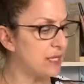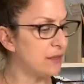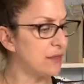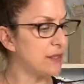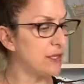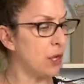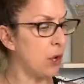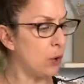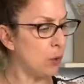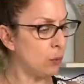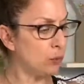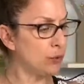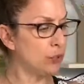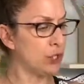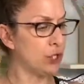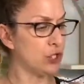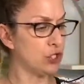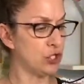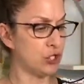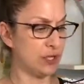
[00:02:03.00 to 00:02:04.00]
the old
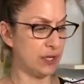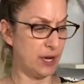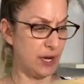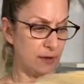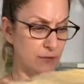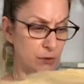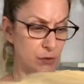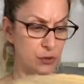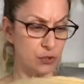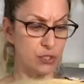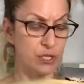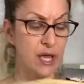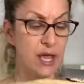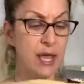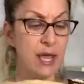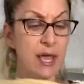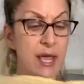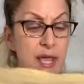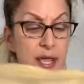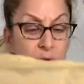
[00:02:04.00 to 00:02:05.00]
cushion covers
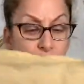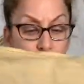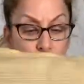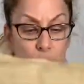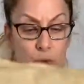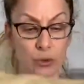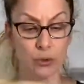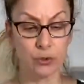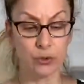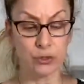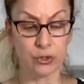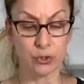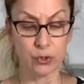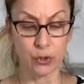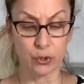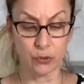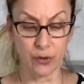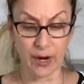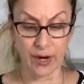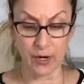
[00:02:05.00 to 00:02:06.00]
in order to
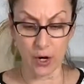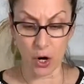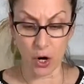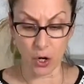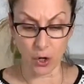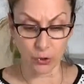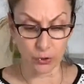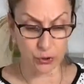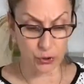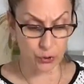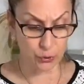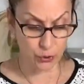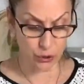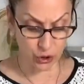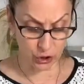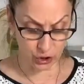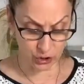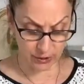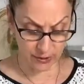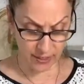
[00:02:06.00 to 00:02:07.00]
create our new
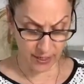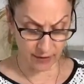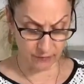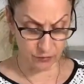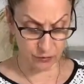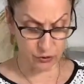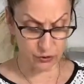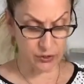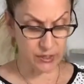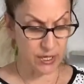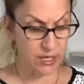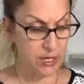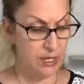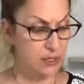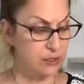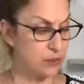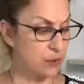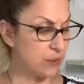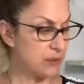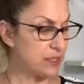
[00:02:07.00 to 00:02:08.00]
cushion covers.
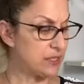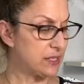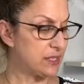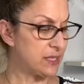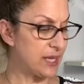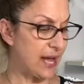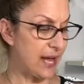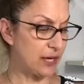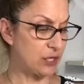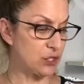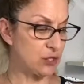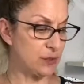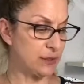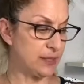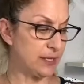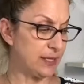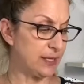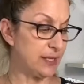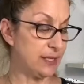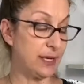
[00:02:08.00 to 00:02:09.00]
So this is
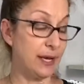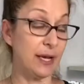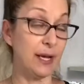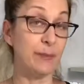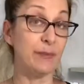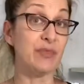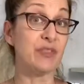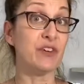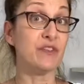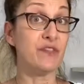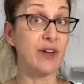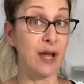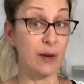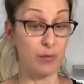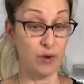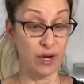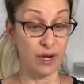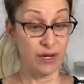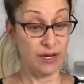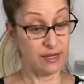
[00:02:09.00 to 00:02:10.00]
actually the
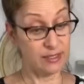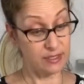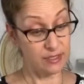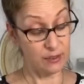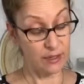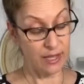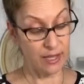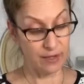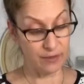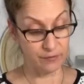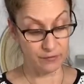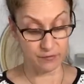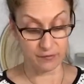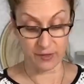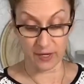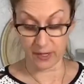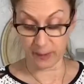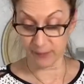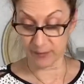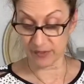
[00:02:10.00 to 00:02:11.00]
fabric, and I still have
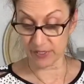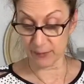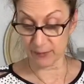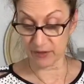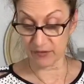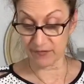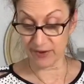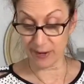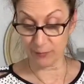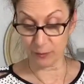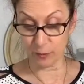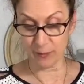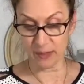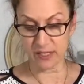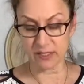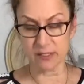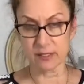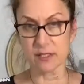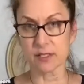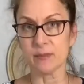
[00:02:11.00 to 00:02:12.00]
some of the fabric
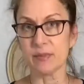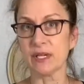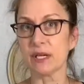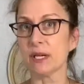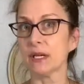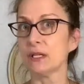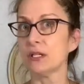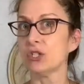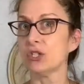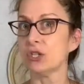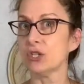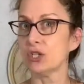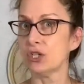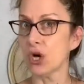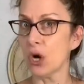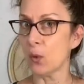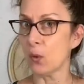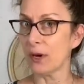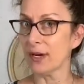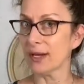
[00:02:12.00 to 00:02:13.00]
pieces because you
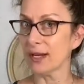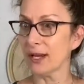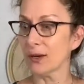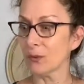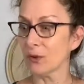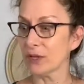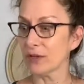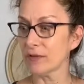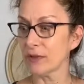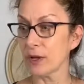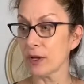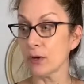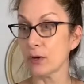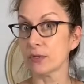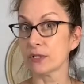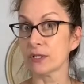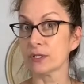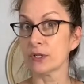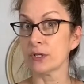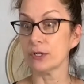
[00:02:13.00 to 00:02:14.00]
don't want to get rid of those
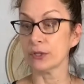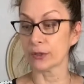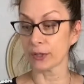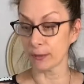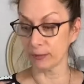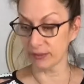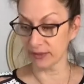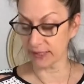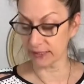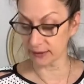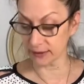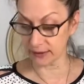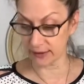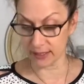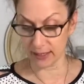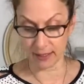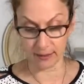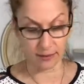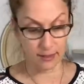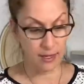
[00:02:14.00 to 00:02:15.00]
until you're completely
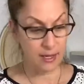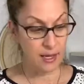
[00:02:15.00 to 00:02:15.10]
done.